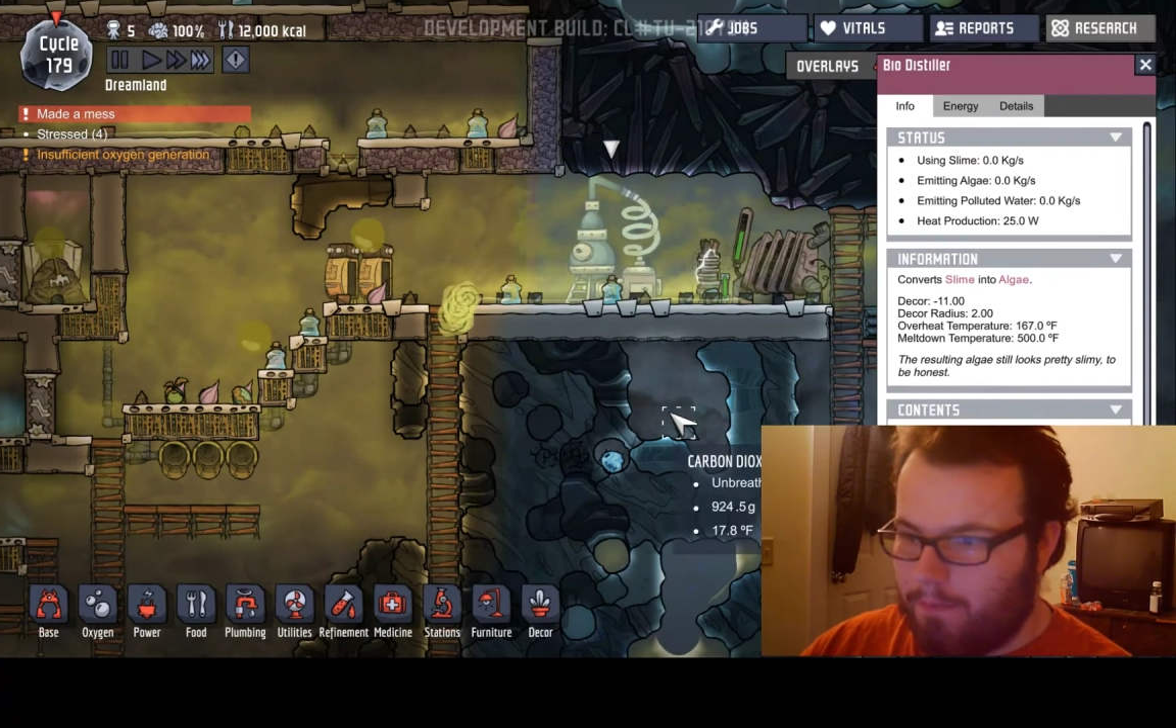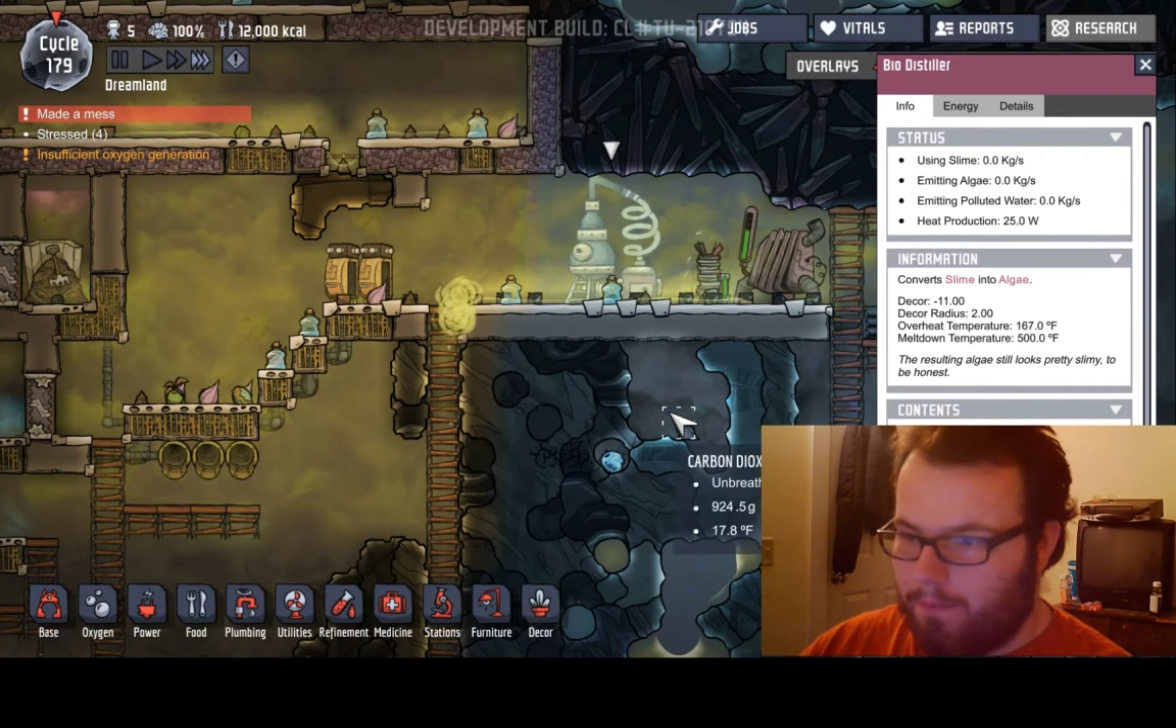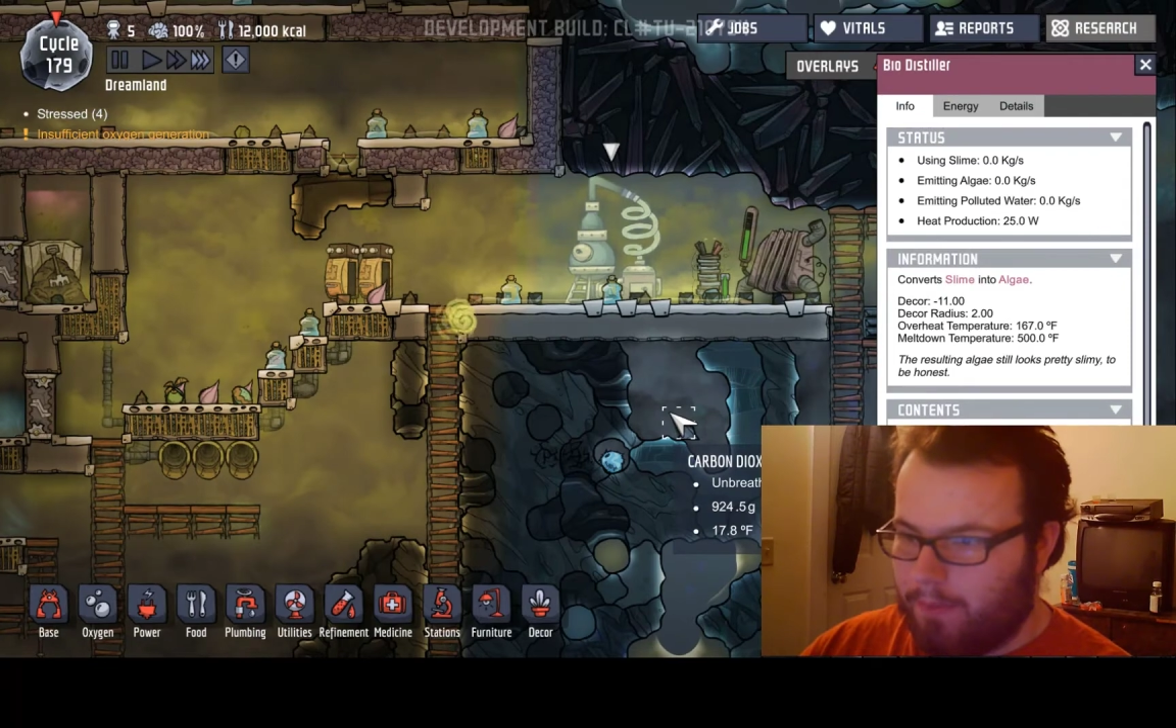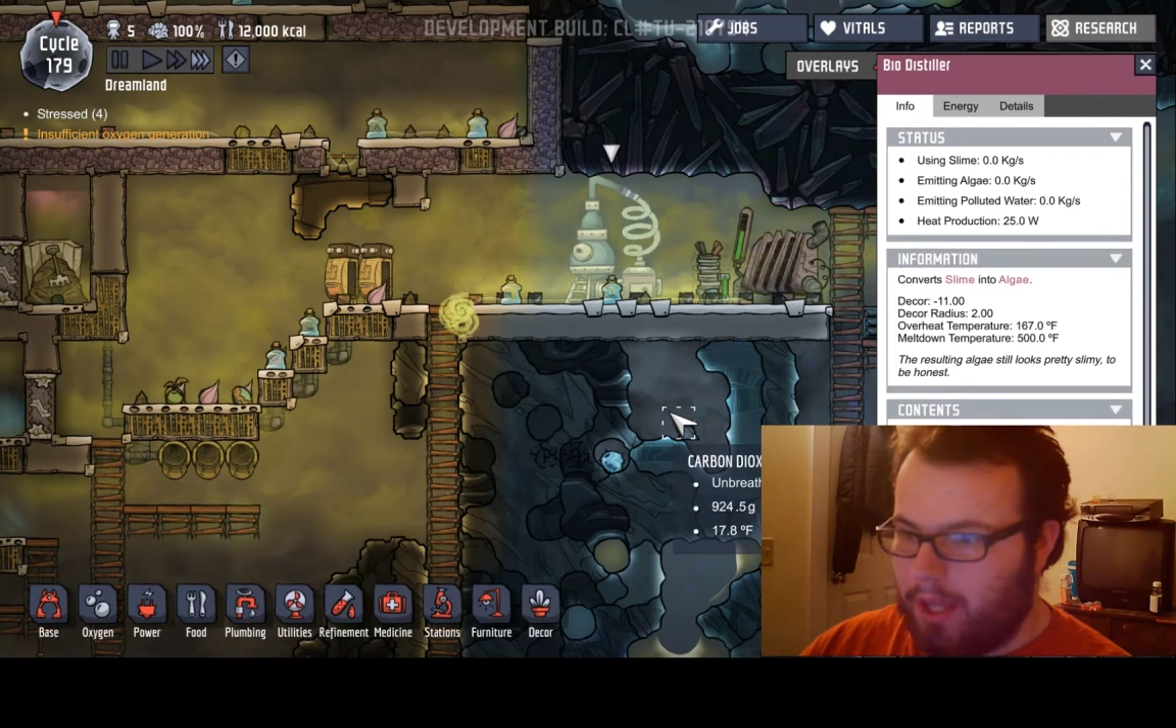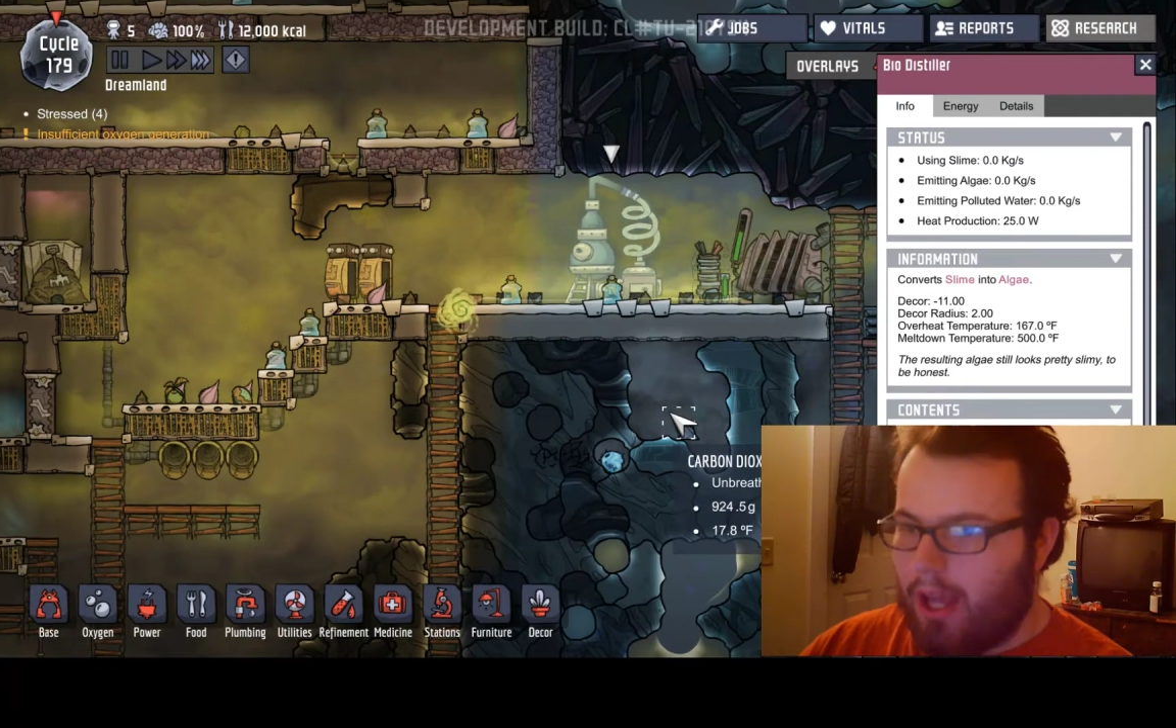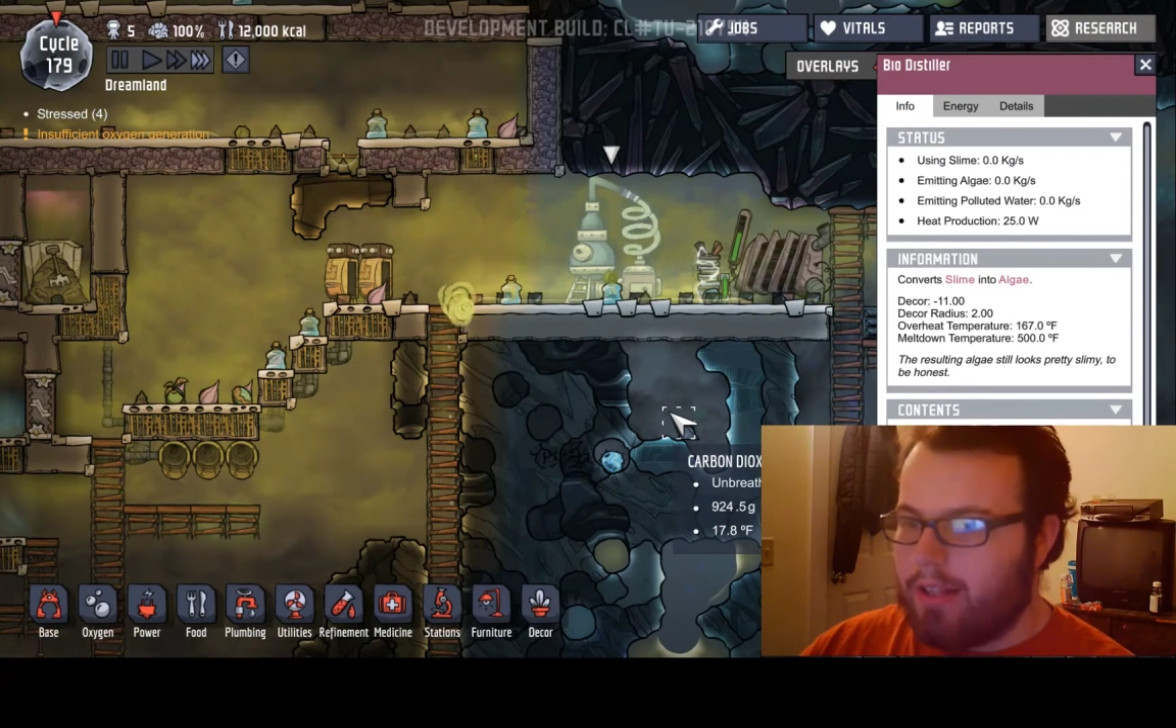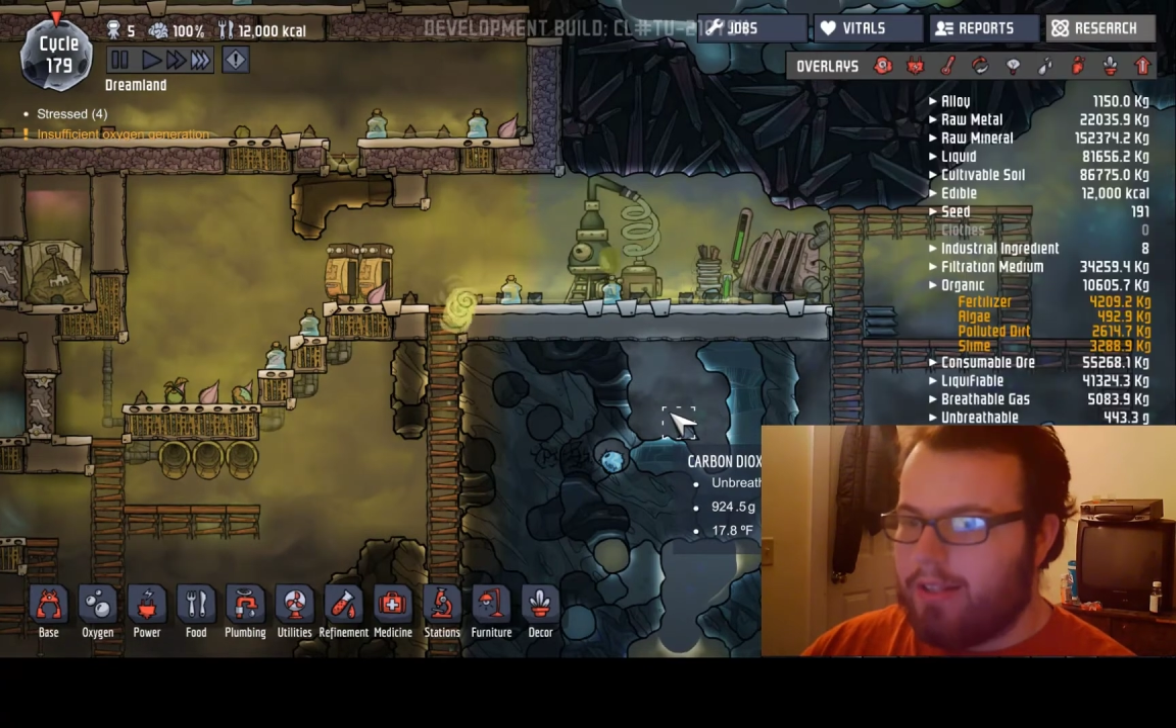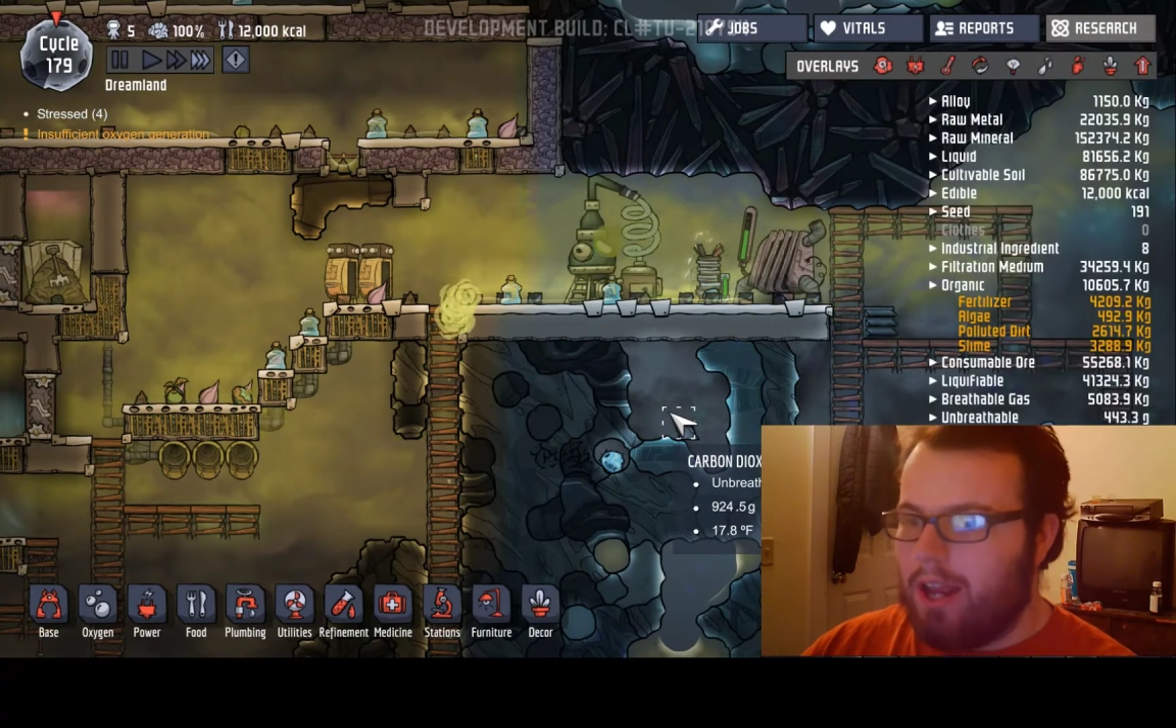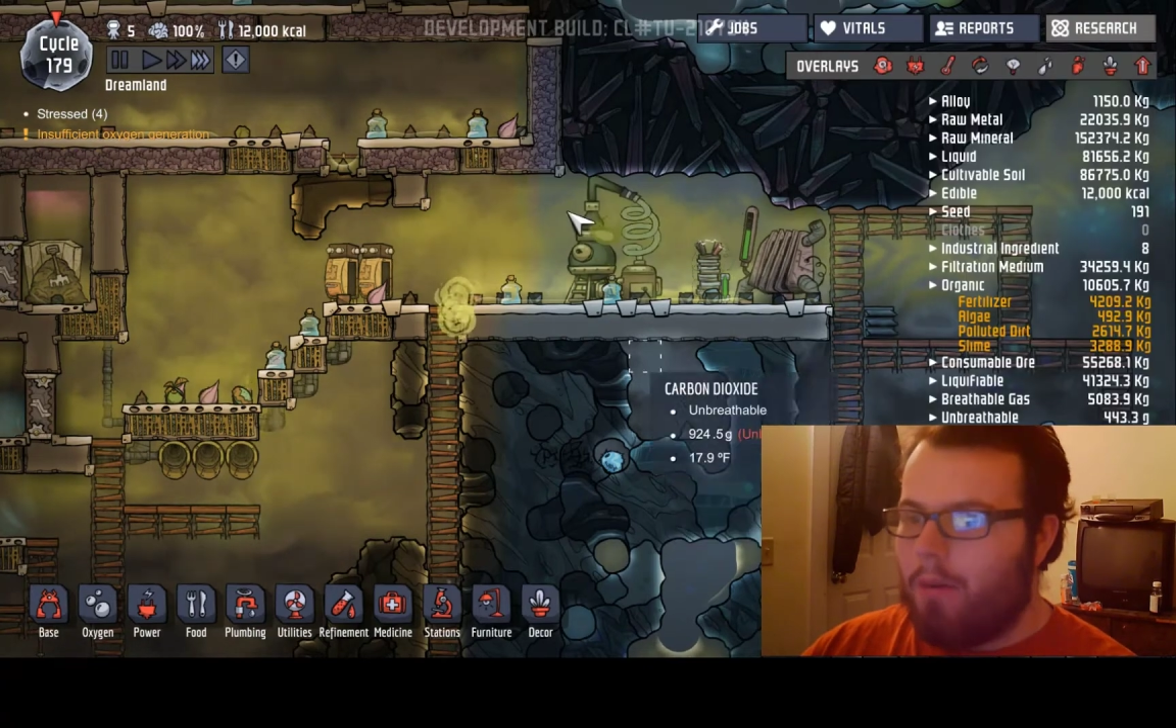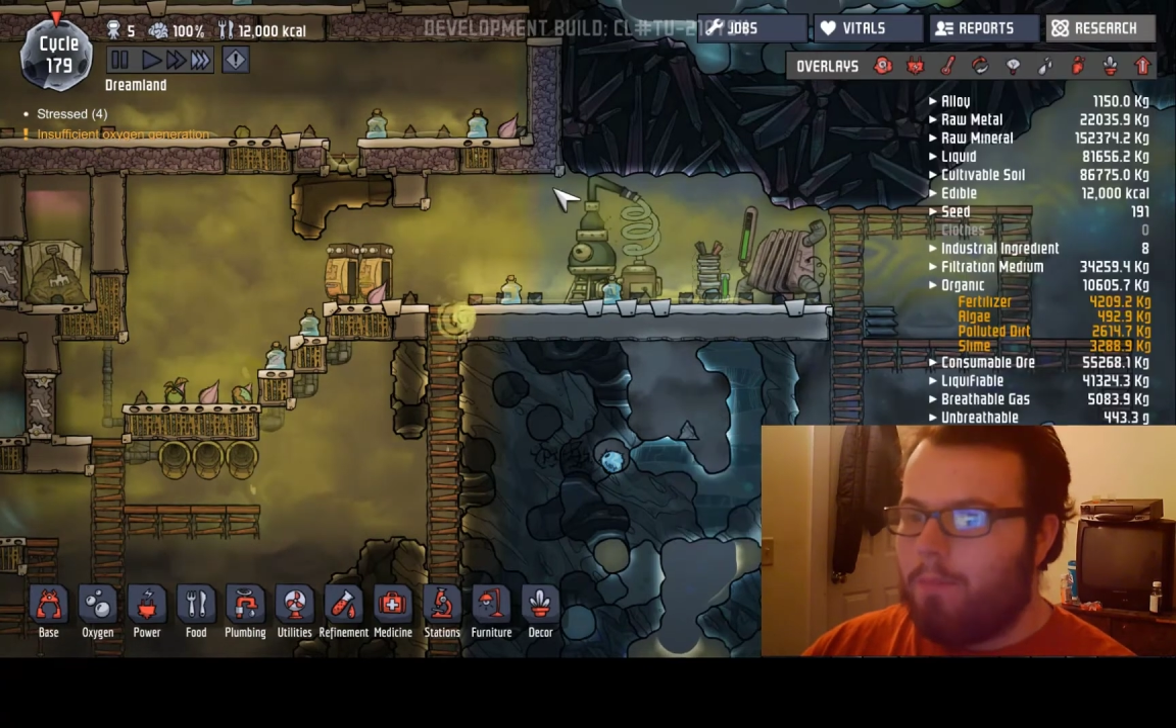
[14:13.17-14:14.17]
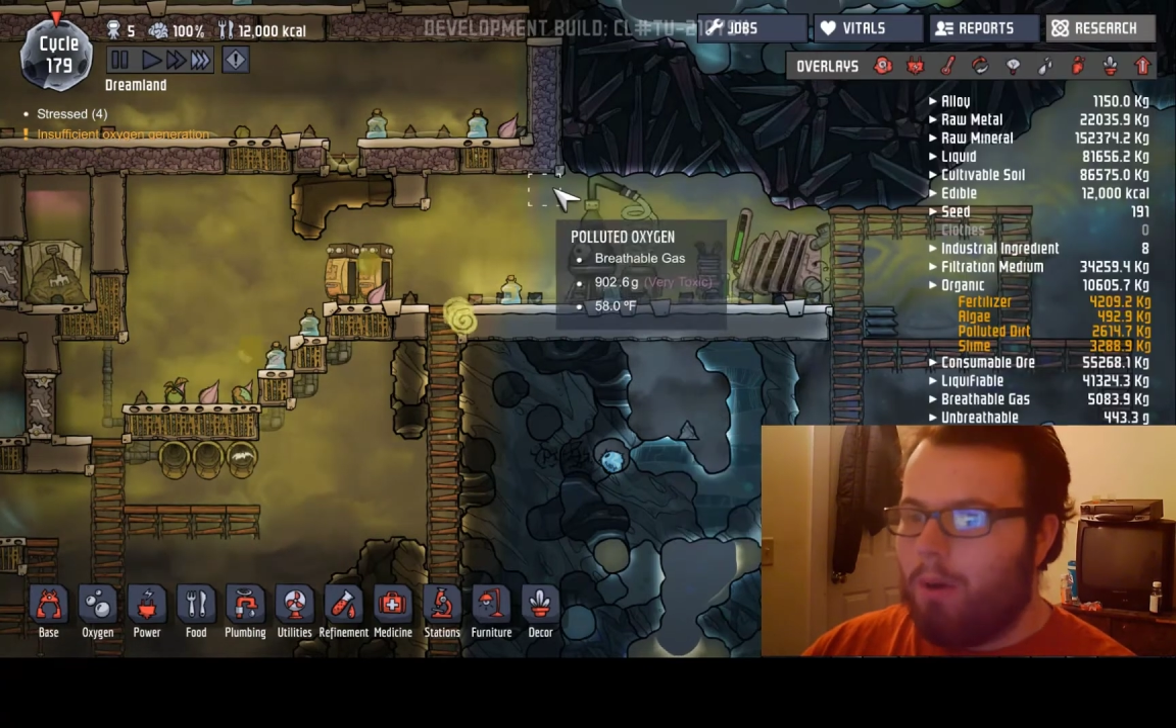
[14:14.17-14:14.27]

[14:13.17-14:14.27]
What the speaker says: Yeah, it's now